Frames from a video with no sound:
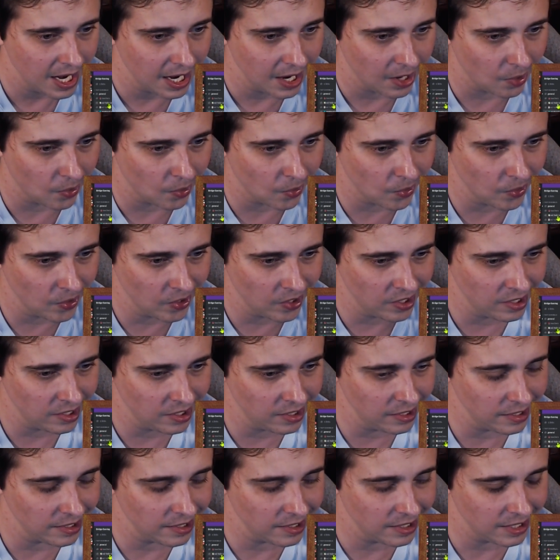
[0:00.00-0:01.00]
or,
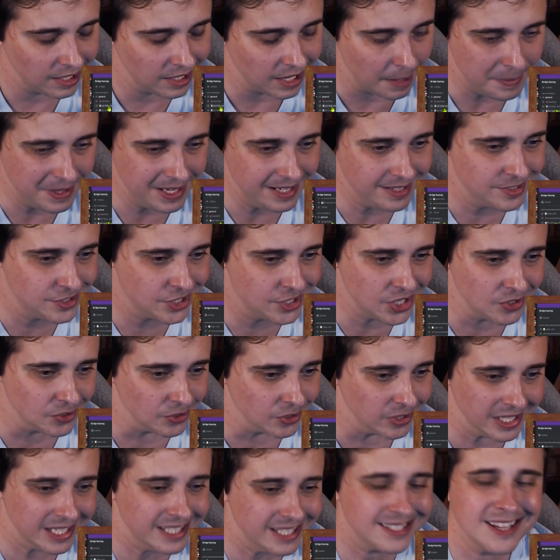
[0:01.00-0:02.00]
I mean, in general,
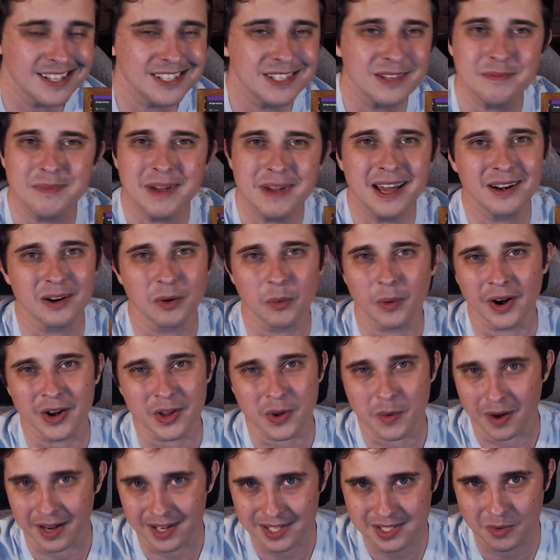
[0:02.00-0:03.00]
it doesn't matter where you
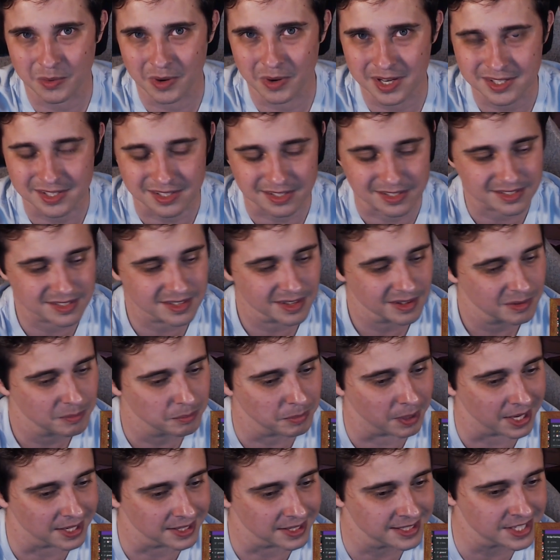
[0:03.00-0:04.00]
ask questions.
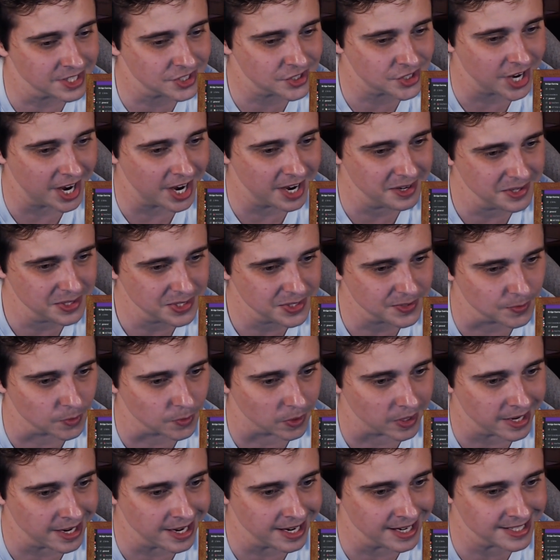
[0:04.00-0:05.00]
But these channels for
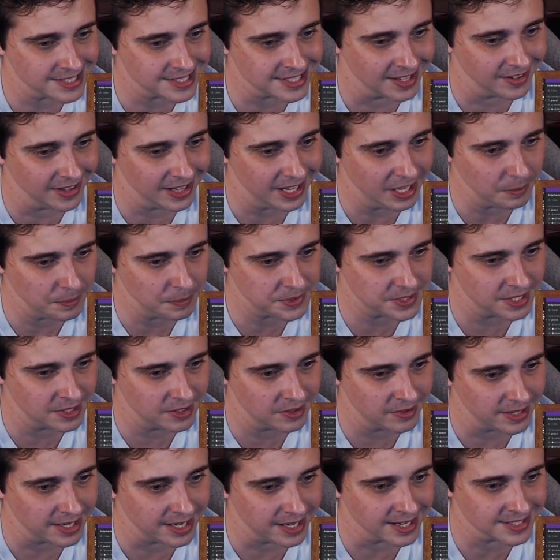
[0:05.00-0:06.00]
ESL Help Center,
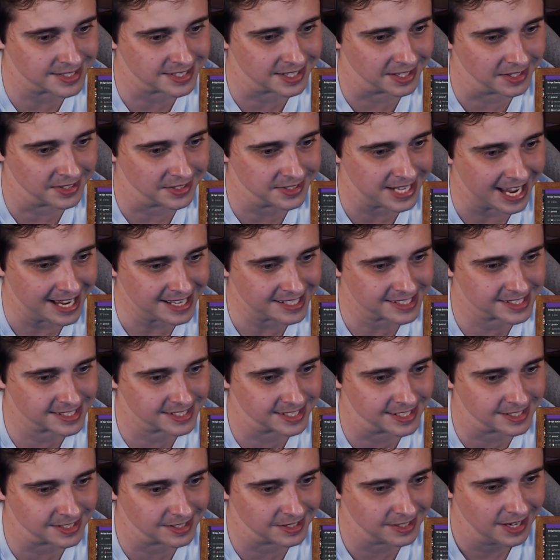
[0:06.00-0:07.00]
ESL Task
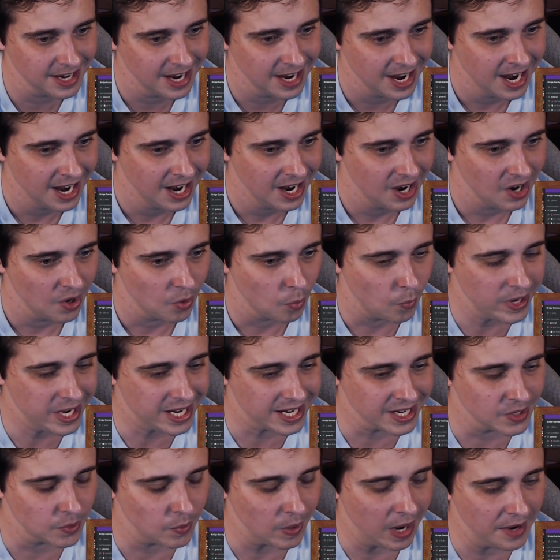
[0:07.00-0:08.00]
Center,
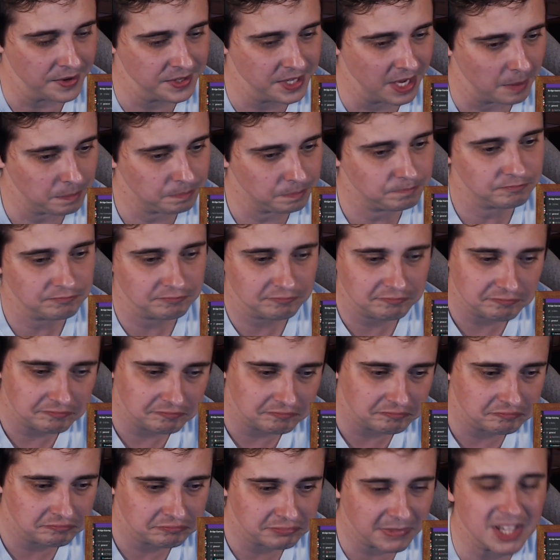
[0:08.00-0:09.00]
Weekend Roundup,
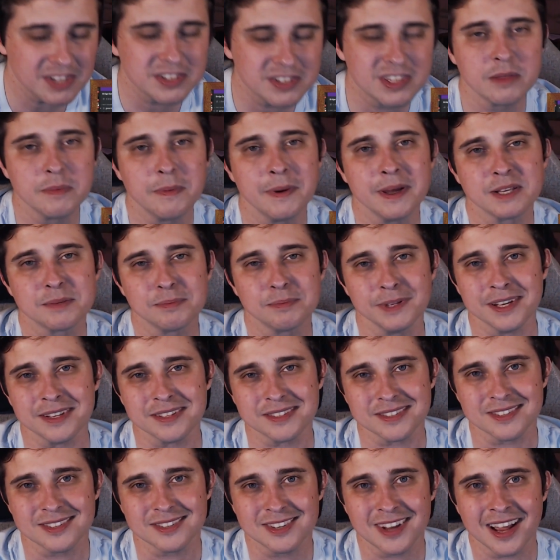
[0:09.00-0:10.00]
these are the best
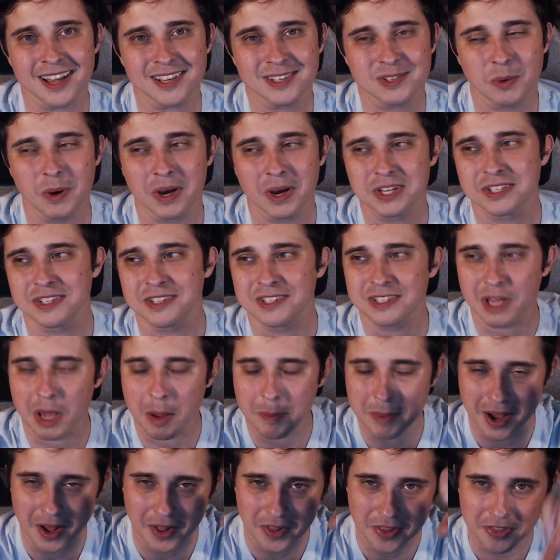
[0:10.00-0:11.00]
places to ask questions
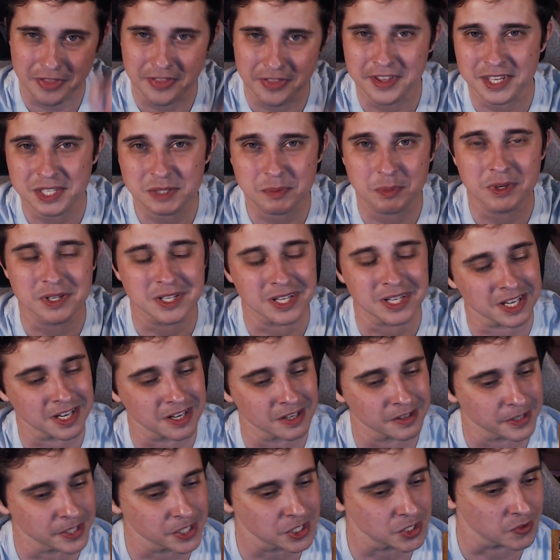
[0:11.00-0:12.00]
about this
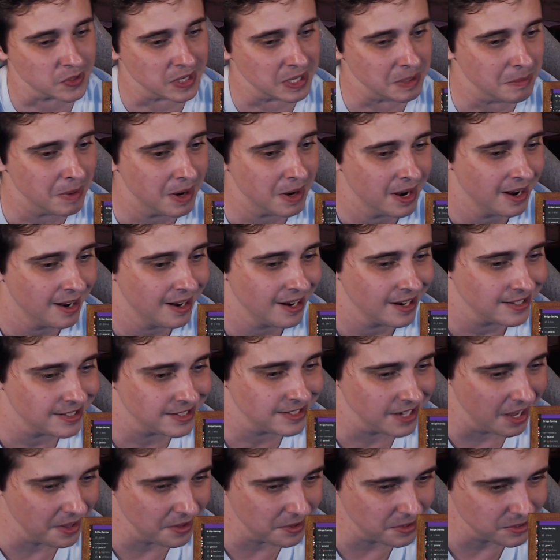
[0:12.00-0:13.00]
particular stream. The
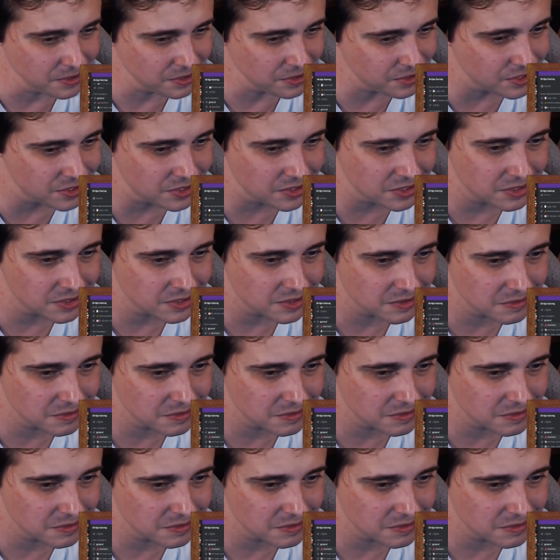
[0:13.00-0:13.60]
others